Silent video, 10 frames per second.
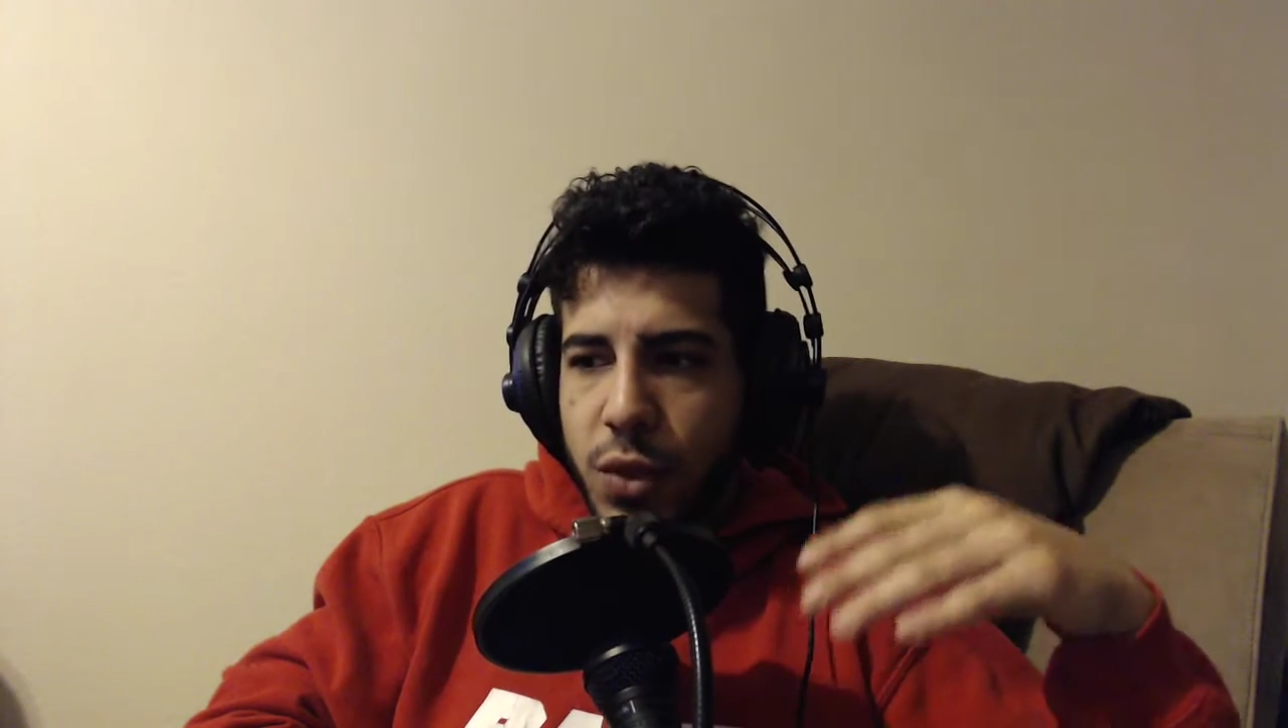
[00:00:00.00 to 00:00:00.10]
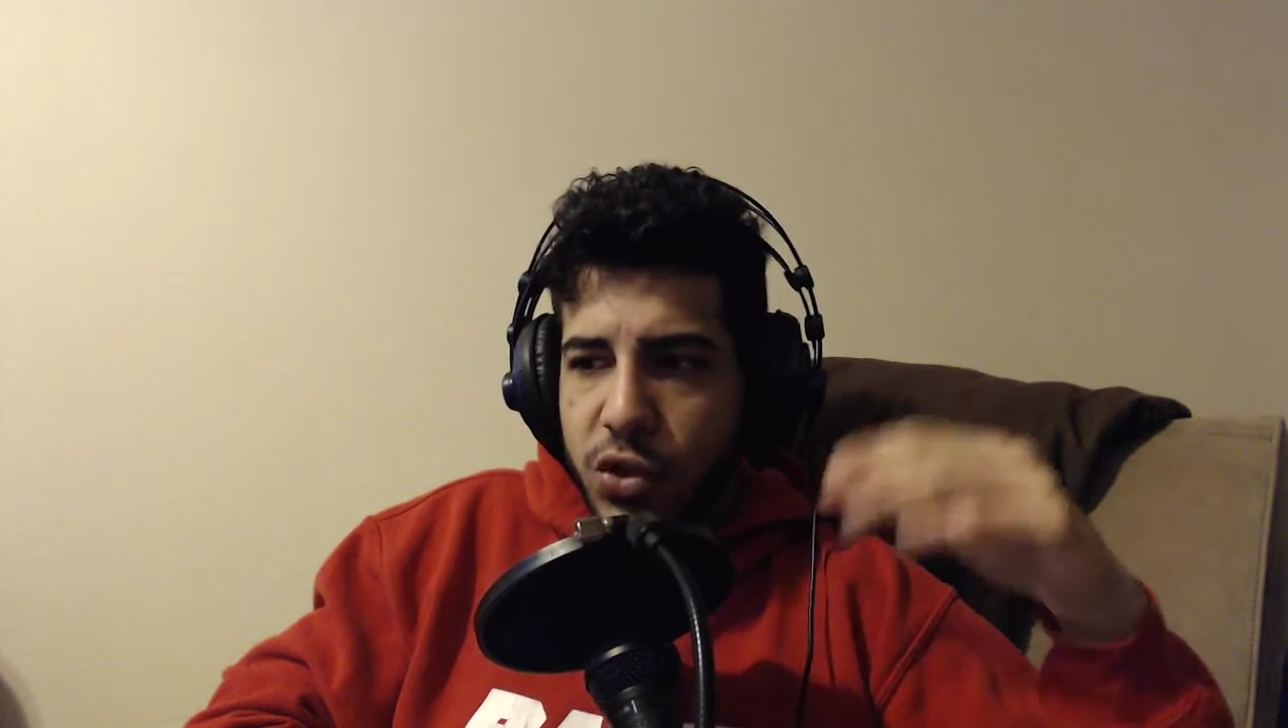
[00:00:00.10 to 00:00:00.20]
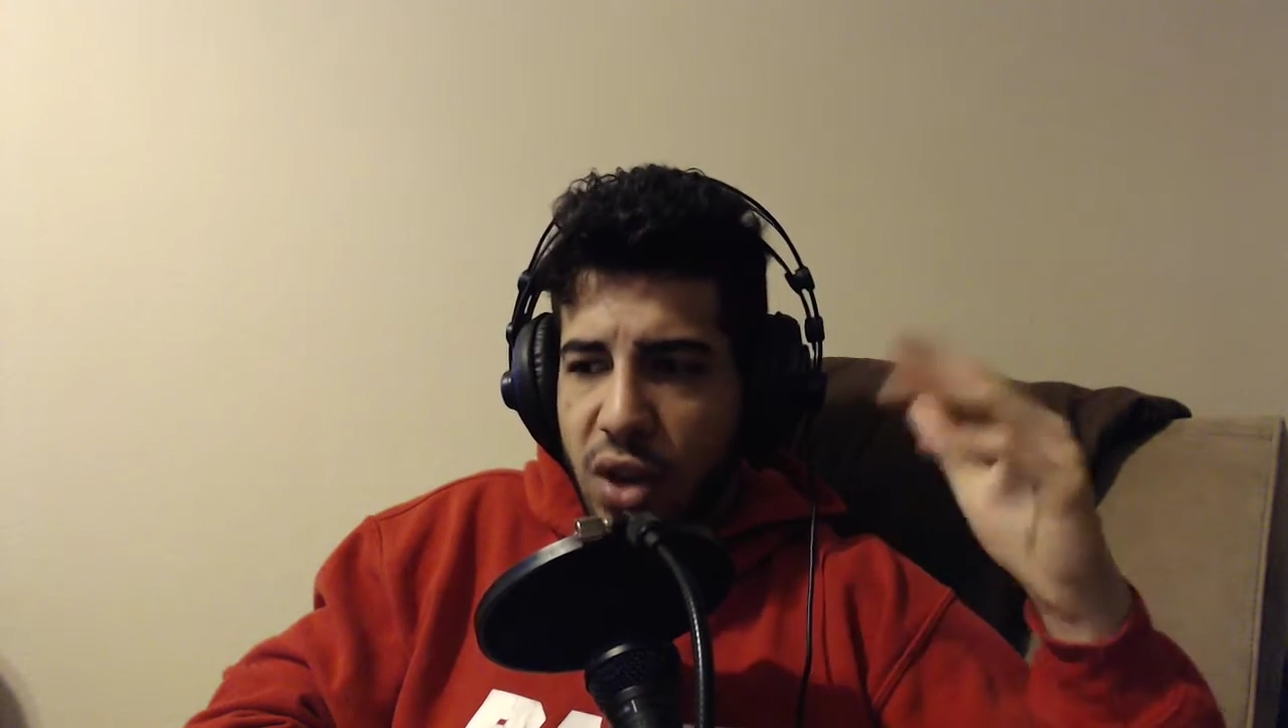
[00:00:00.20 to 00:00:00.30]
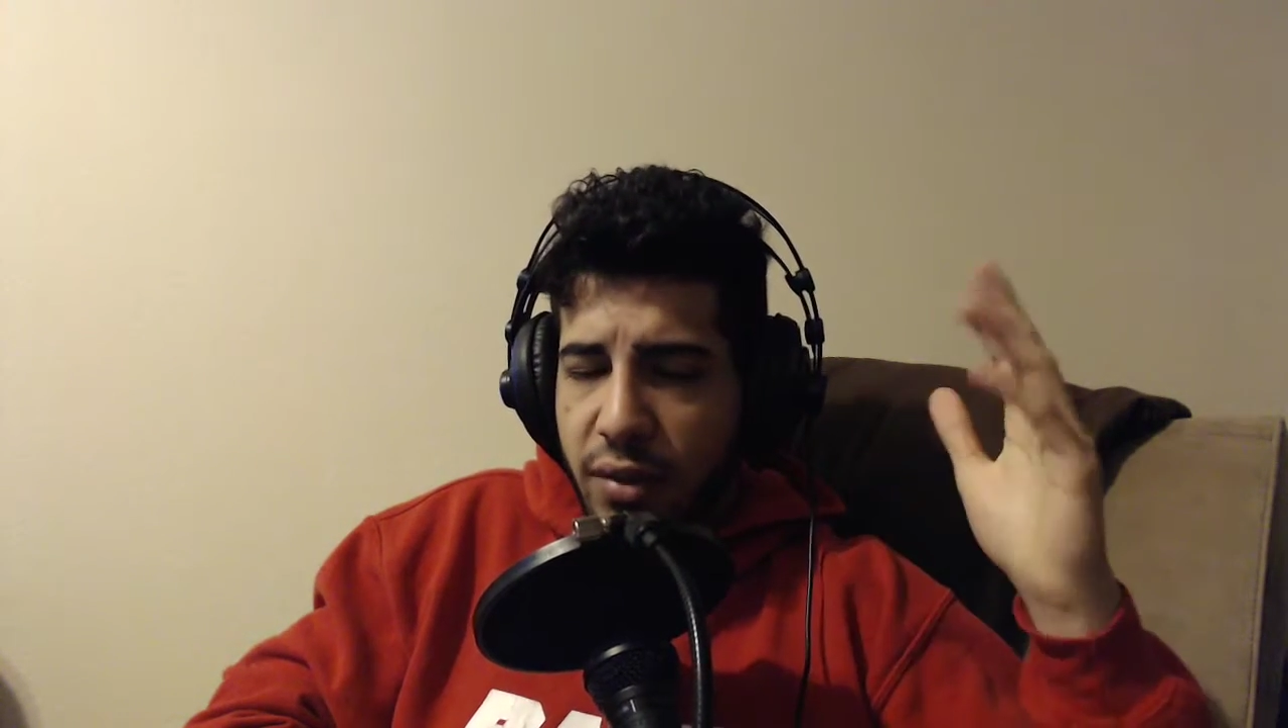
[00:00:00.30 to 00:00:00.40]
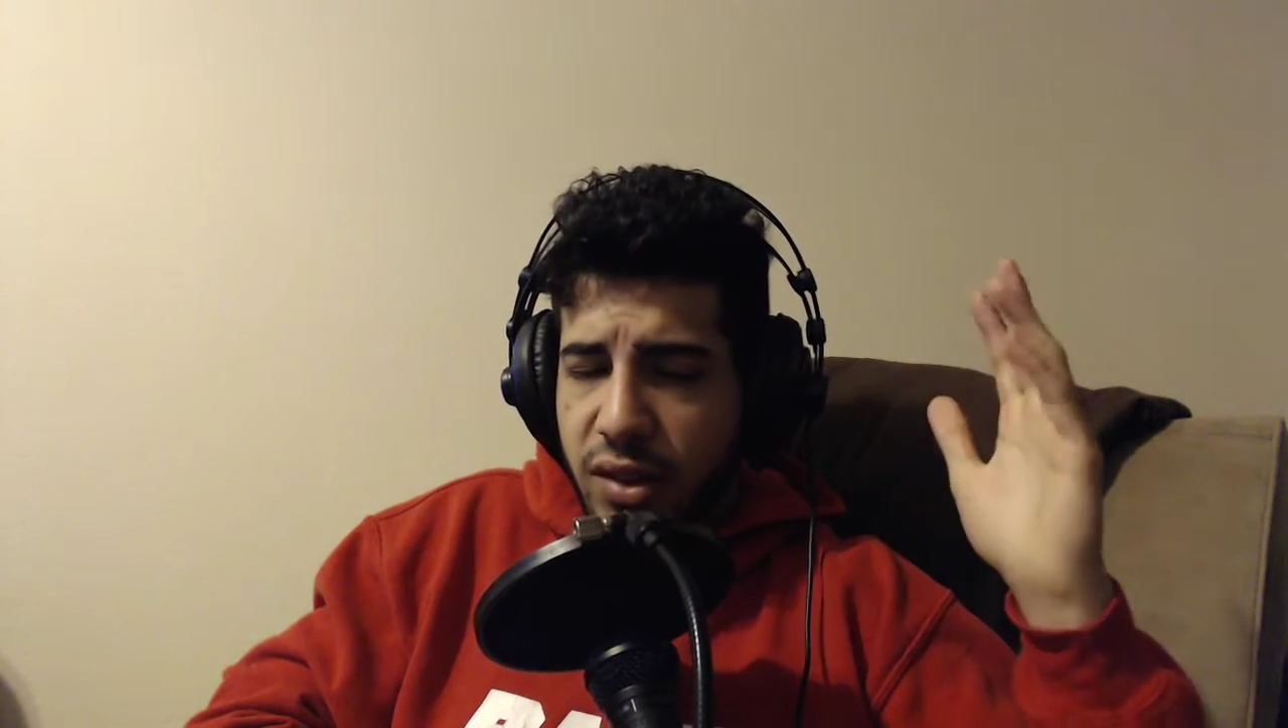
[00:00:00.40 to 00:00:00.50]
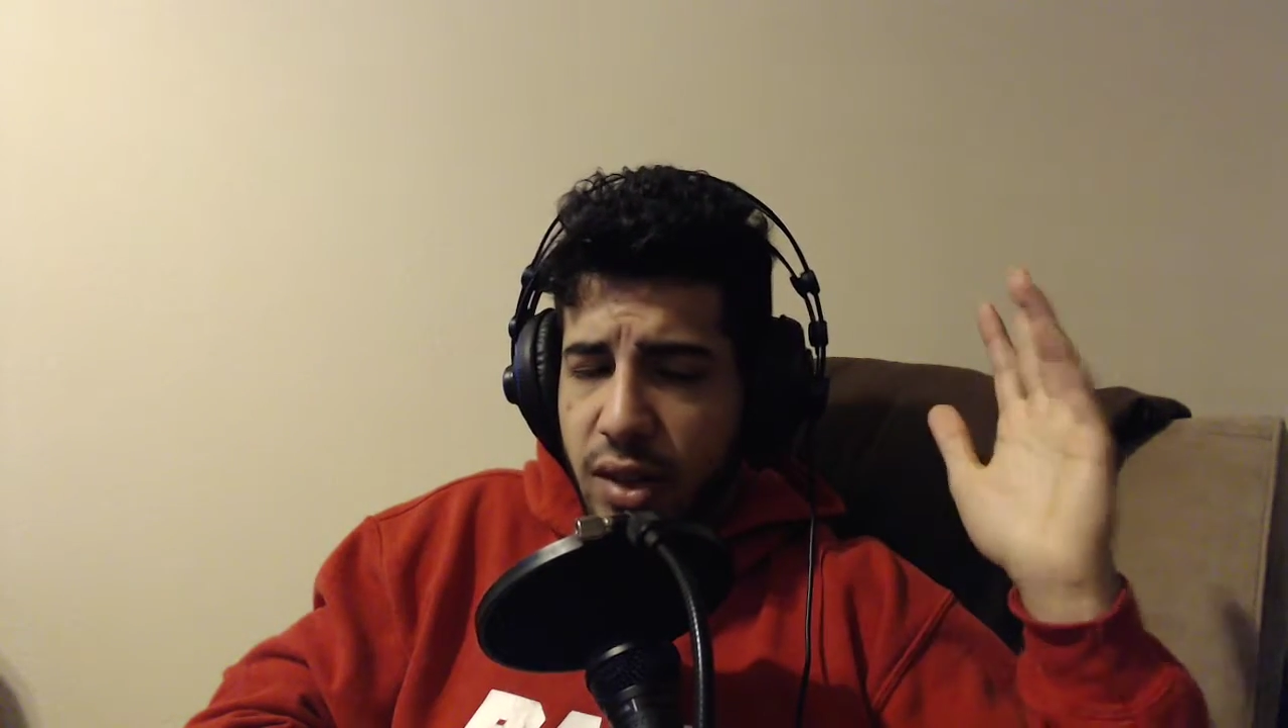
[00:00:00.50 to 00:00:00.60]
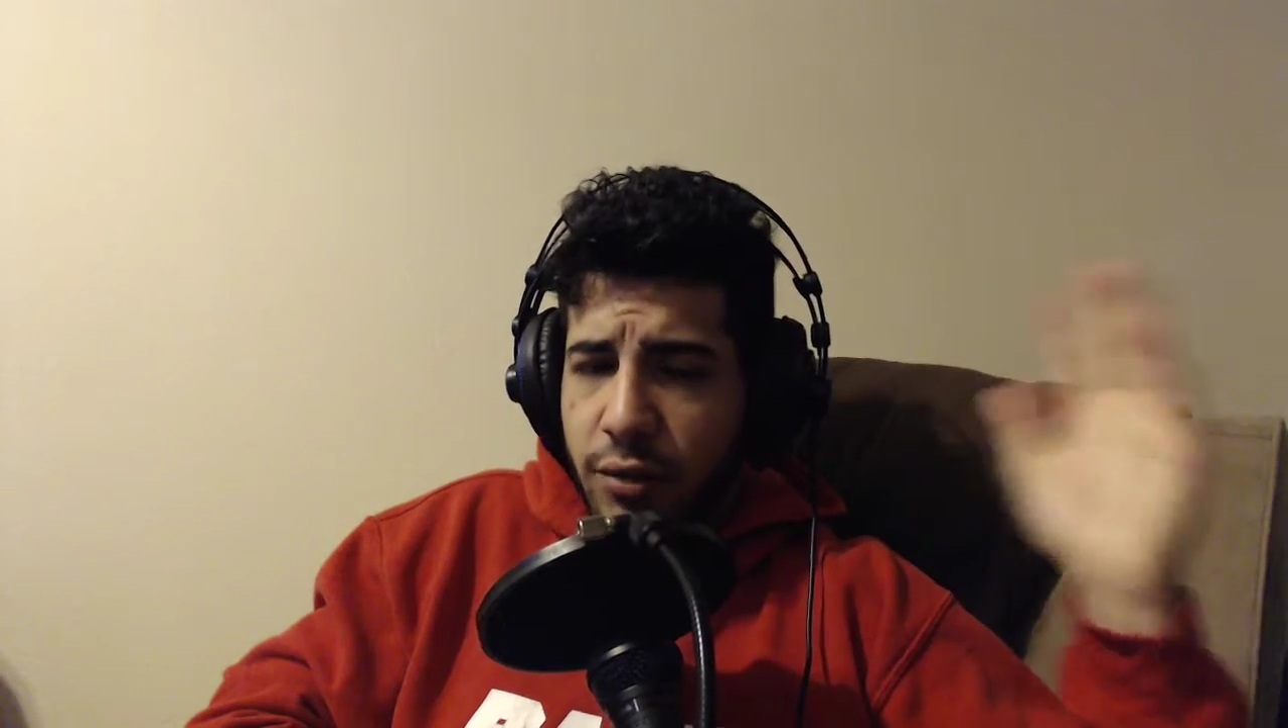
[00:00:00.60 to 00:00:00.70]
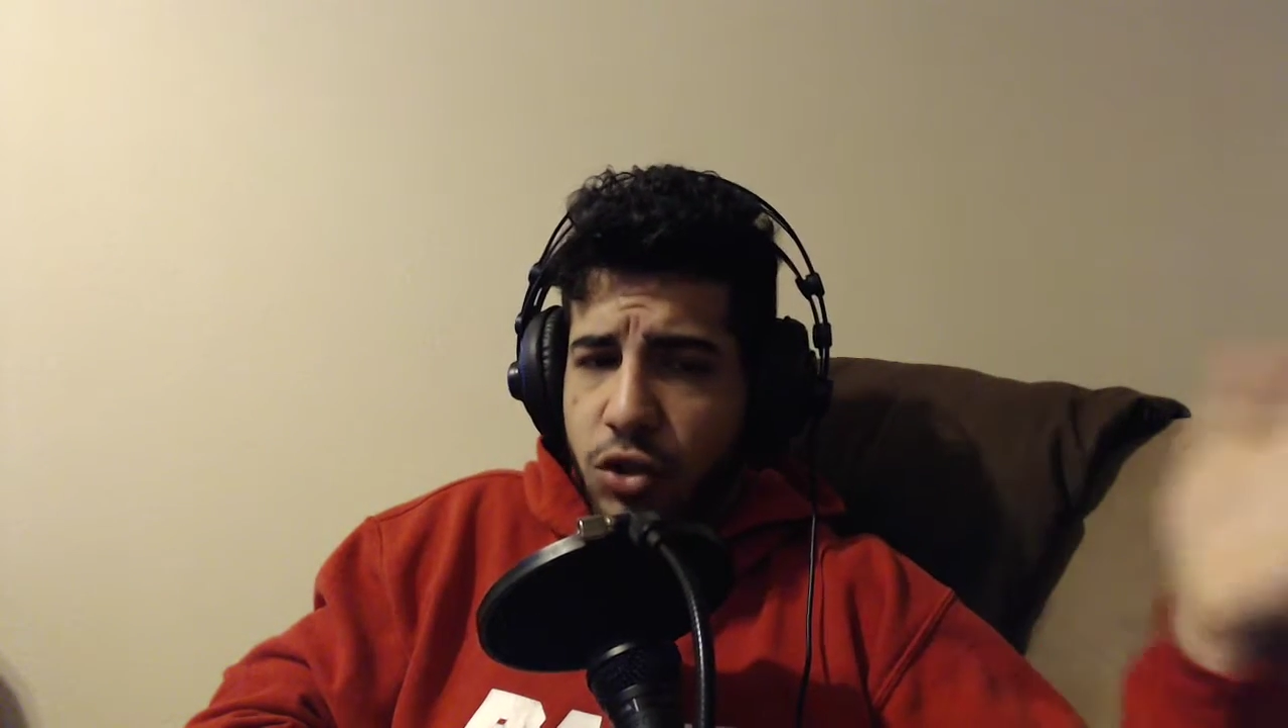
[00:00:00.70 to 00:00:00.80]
which obviously have